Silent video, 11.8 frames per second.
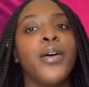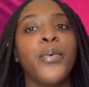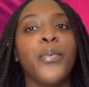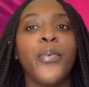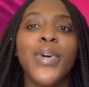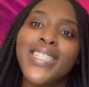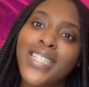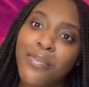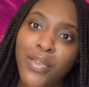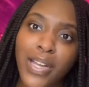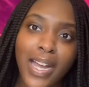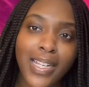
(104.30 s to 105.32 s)
What's up
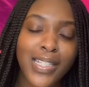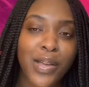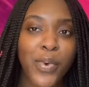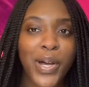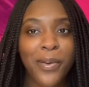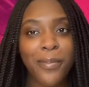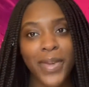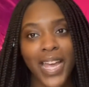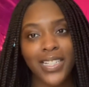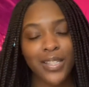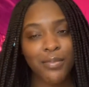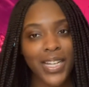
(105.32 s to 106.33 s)
you guys and welcome
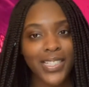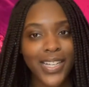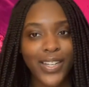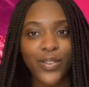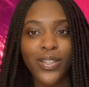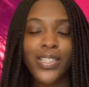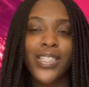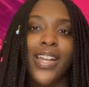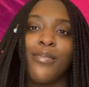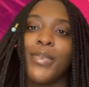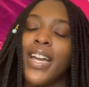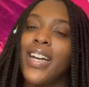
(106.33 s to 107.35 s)
back to my channel
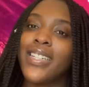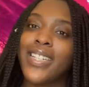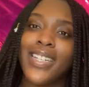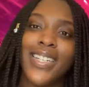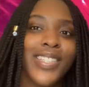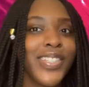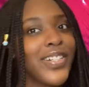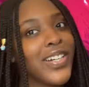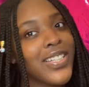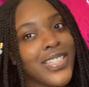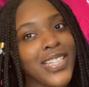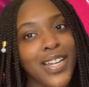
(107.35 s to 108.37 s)
LaShonda Bianca. It's your girl
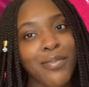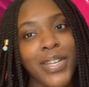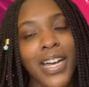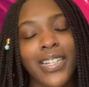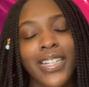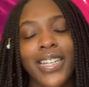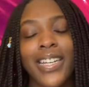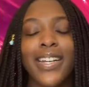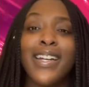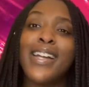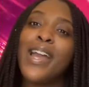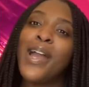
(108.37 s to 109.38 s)
LaShonda Bianca
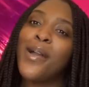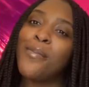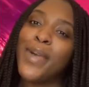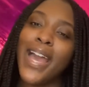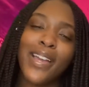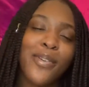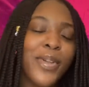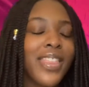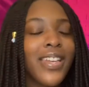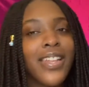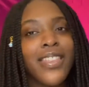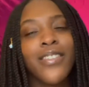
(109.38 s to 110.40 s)
here back with
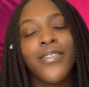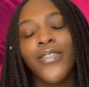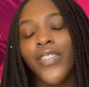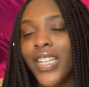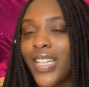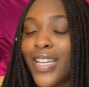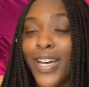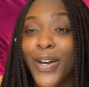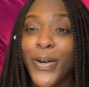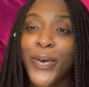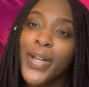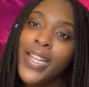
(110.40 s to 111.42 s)
another
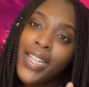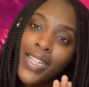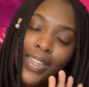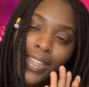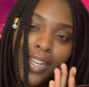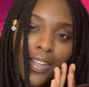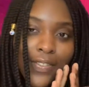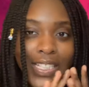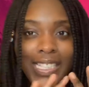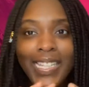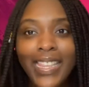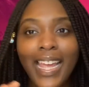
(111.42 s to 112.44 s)
video. Love is
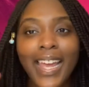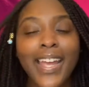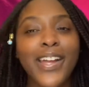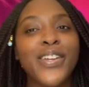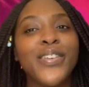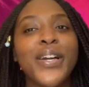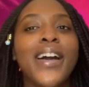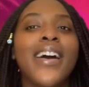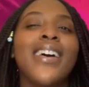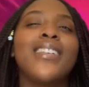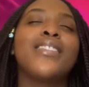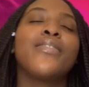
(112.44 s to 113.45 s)
in the air you
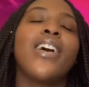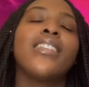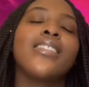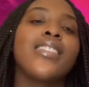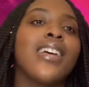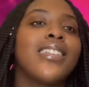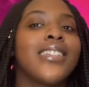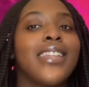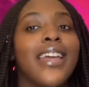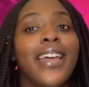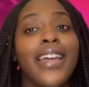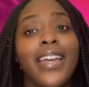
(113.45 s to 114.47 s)
guys. Valentine's
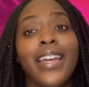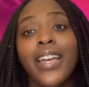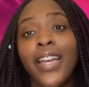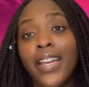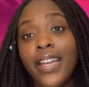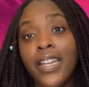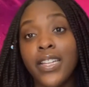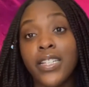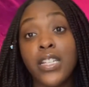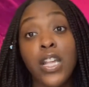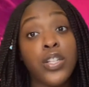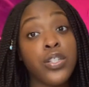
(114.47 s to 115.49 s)
Day
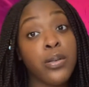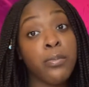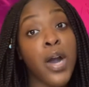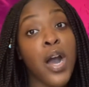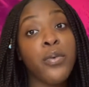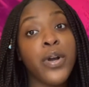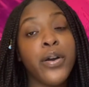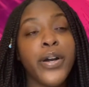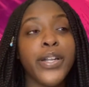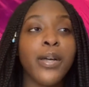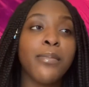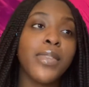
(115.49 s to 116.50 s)
is tomorrow
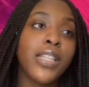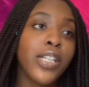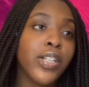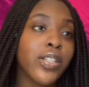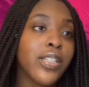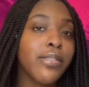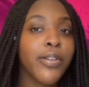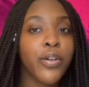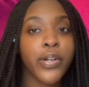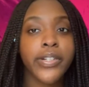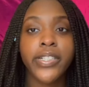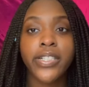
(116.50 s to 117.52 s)
and I'm literally
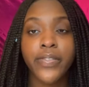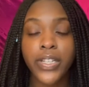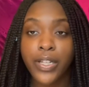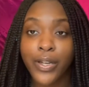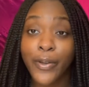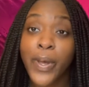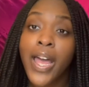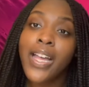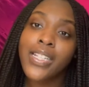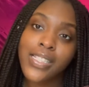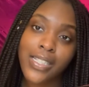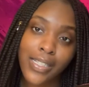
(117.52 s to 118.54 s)
recording this video
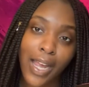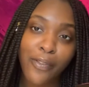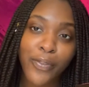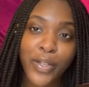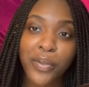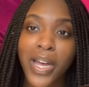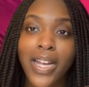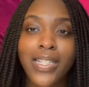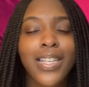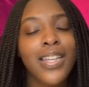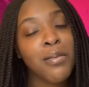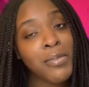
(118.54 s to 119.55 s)
tonight for you guys.
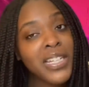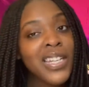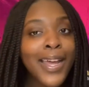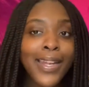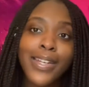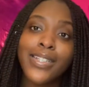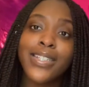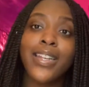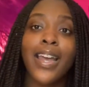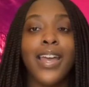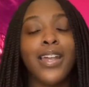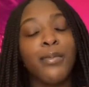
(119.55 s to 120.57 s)
And I'm going to edit it
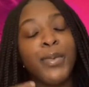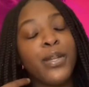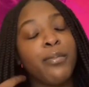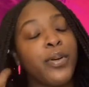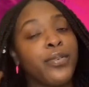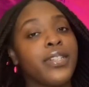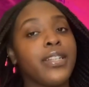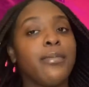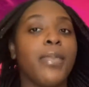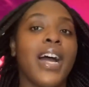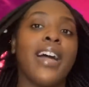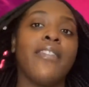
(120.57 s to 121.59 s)
tonight and I'm going to post it
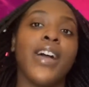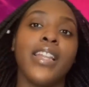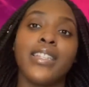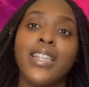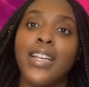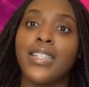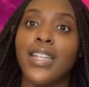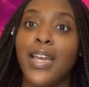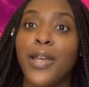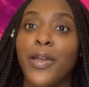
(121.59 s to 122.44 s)
by Valentine's Day.